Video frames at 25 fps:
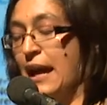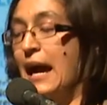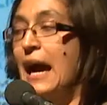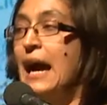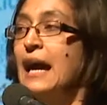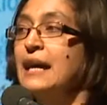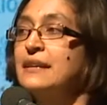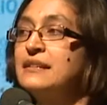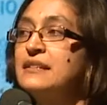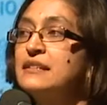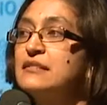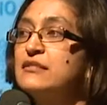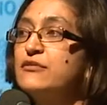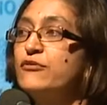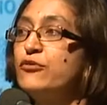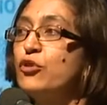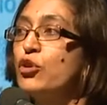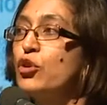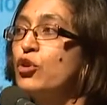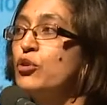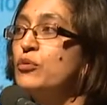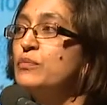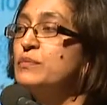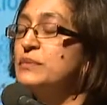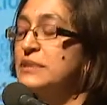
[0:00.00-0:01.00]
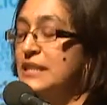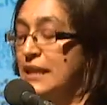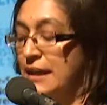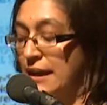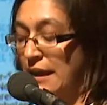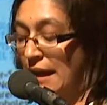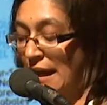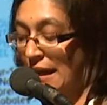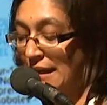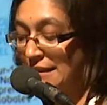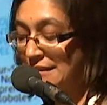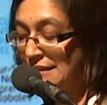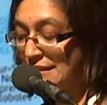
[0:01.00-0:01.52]
and as formed
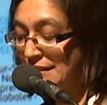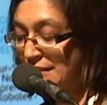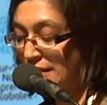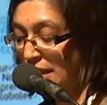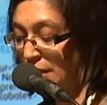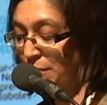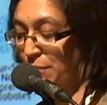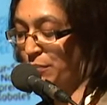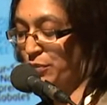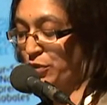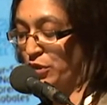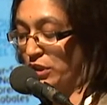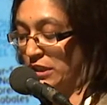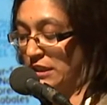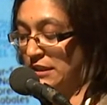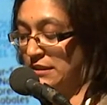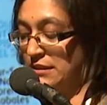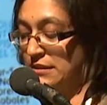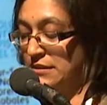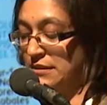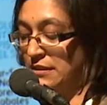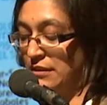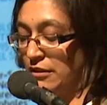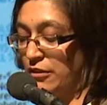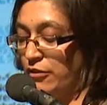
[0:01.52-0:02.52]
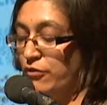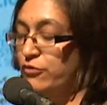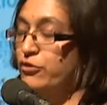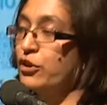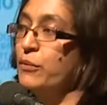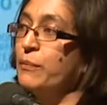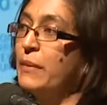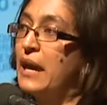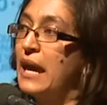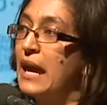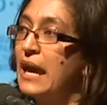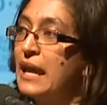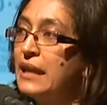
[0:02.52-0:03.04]
as separate
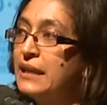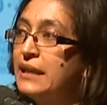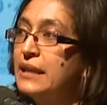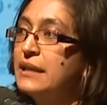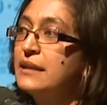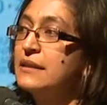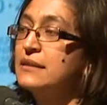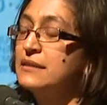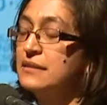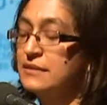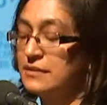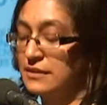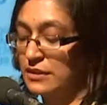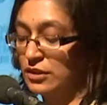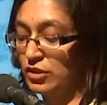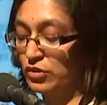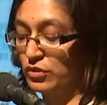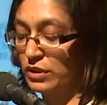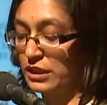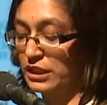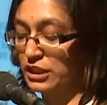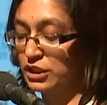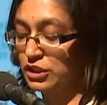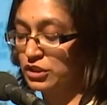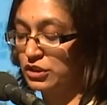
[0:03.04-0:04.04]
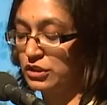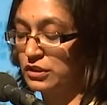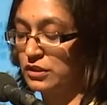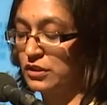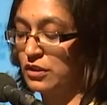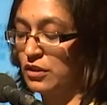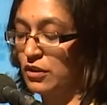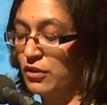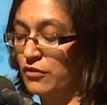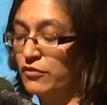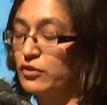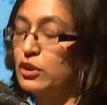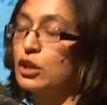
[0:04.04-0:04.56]
from any consideration
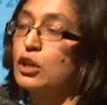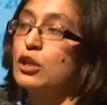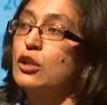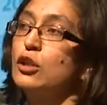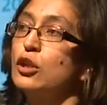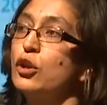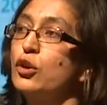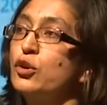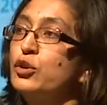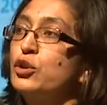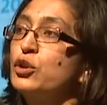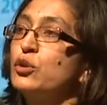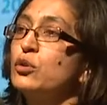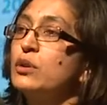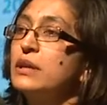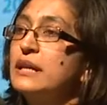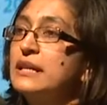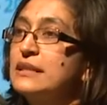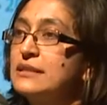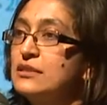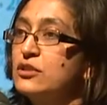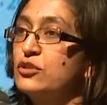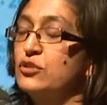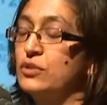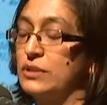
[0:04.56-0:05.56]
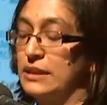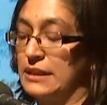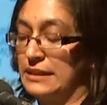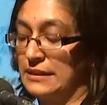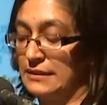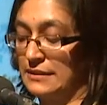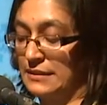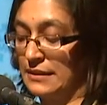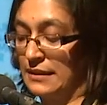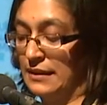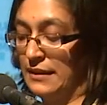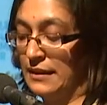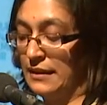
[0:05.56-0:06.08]
of the colonial
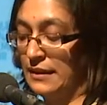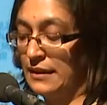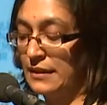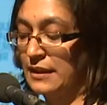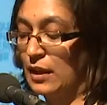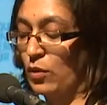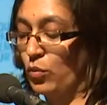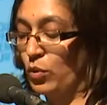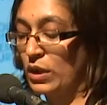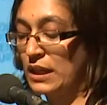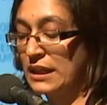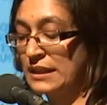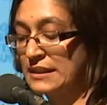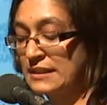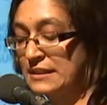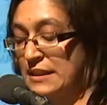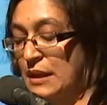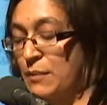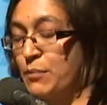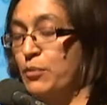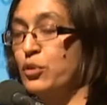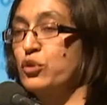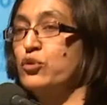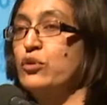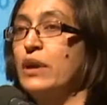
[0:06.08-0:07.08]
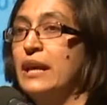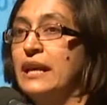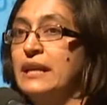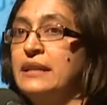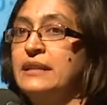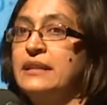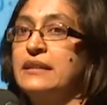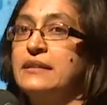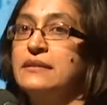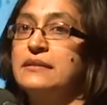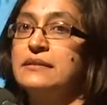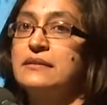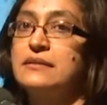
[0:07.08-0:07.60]
histories that were
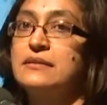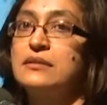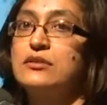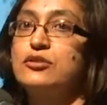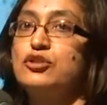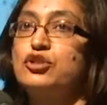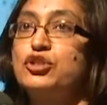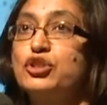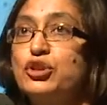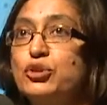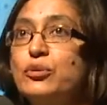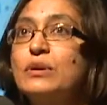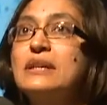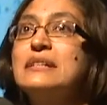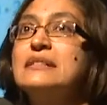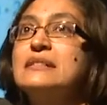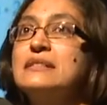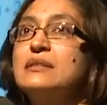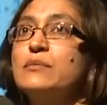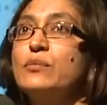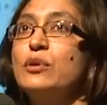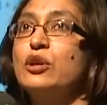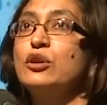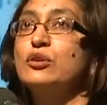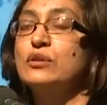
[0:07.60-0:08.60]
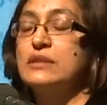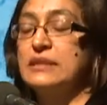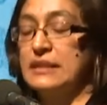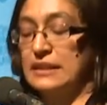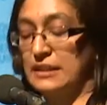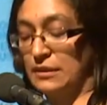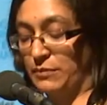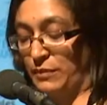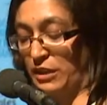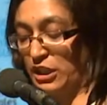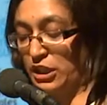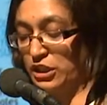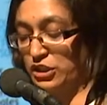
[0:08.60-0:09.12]
contemporaneous to its supposed
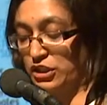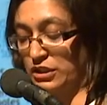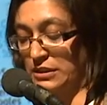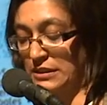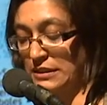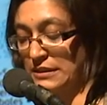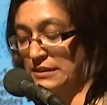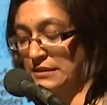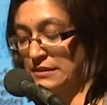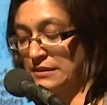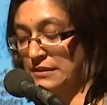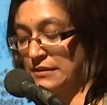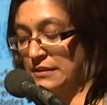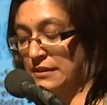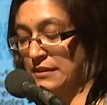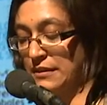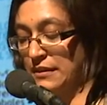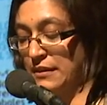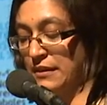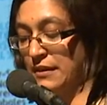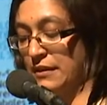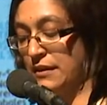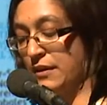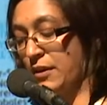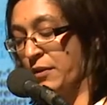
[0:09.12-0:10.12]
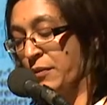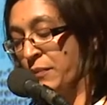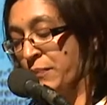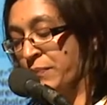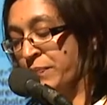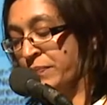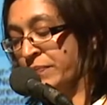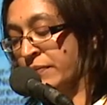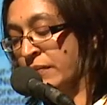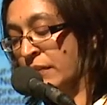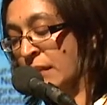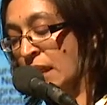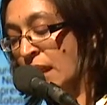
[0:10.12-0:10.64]
emergence.
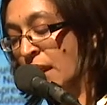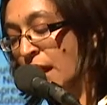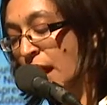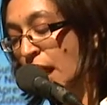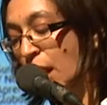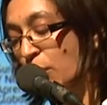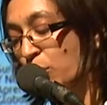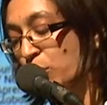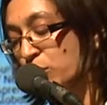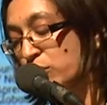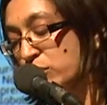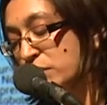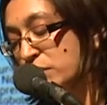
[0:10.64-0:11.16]
I will